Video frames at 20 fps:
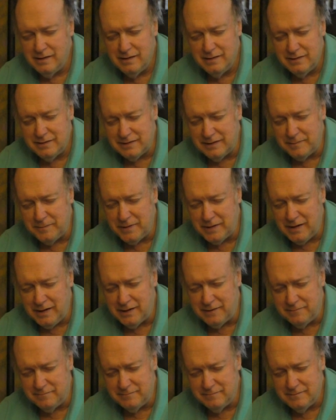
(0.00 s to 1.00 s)
Something
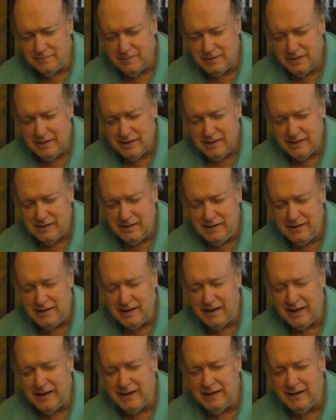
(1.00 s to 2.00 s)
like
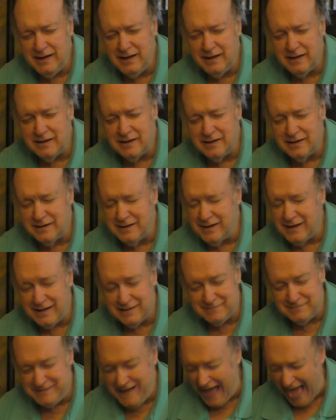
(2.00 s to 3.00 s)

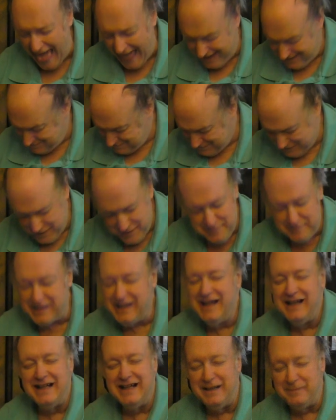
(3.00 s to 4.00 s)
excuse me.
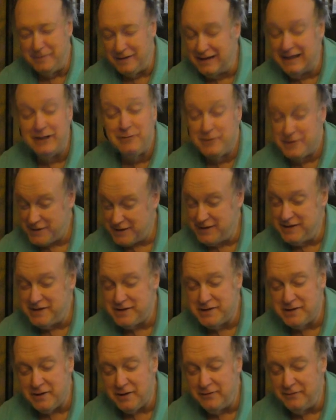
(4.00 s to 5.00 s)
I'm a linguist and
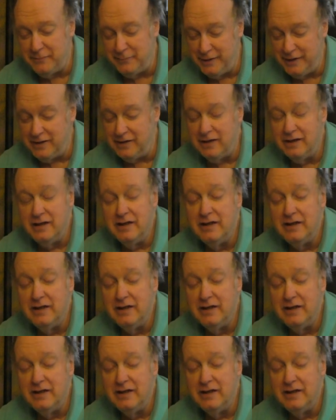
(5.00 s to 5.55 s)
this is hard for me.